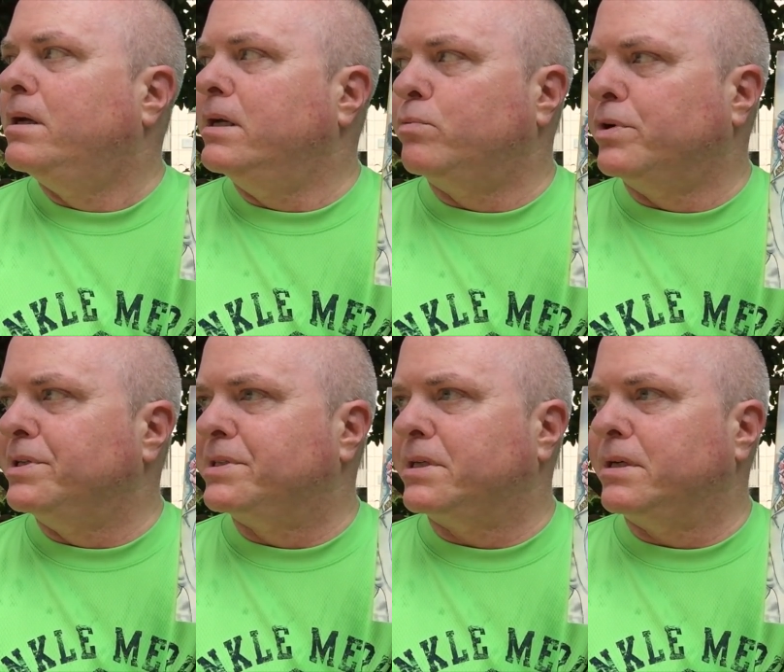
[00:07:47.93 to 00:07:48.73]
it
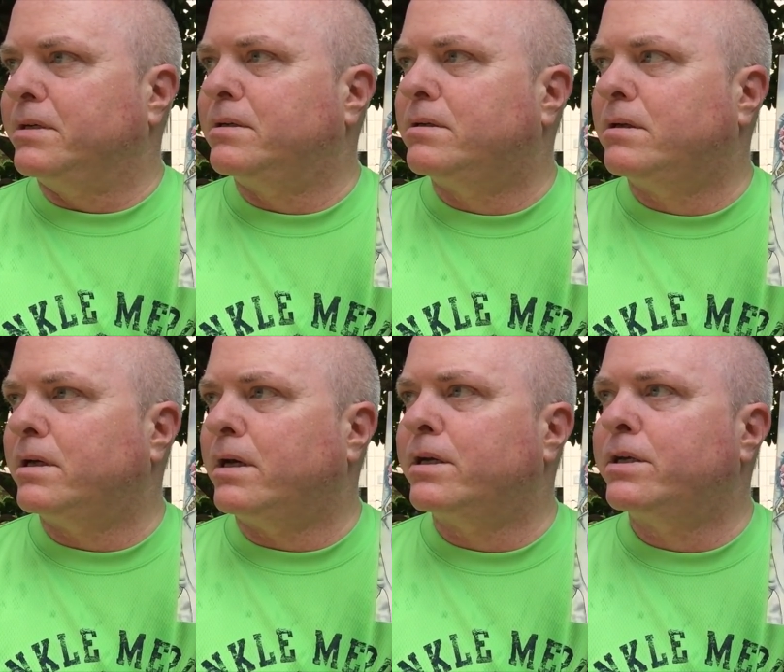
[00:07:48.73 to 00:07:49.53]
was a
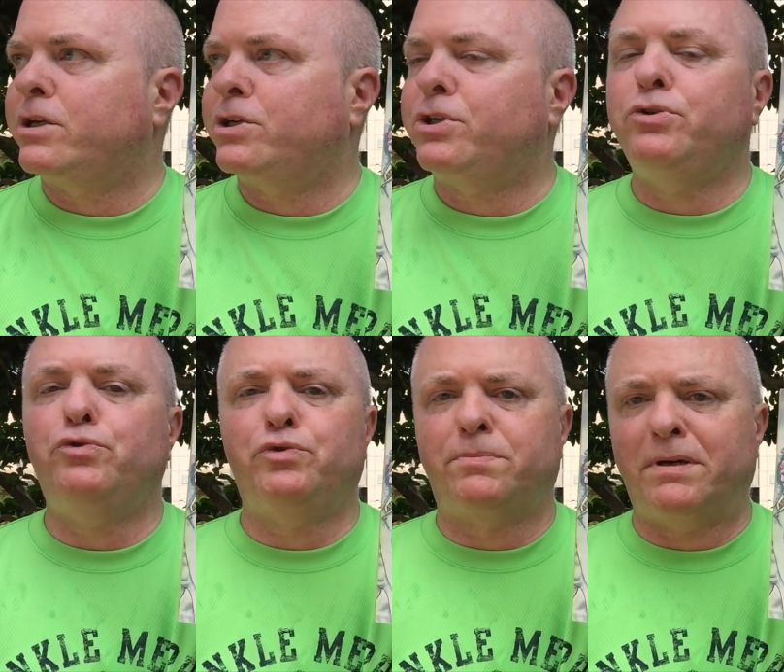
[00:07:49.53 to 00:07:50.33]

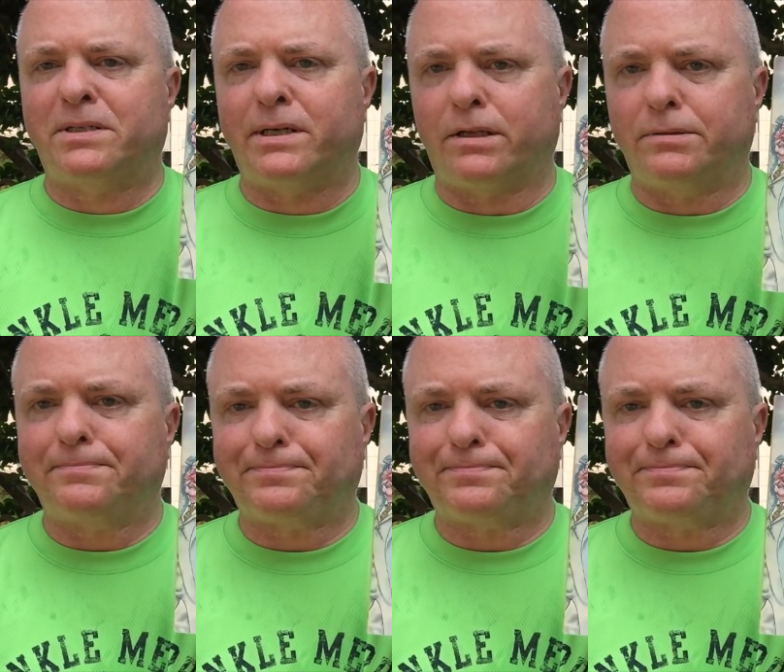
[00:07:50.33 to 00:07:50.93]
huge bestseller.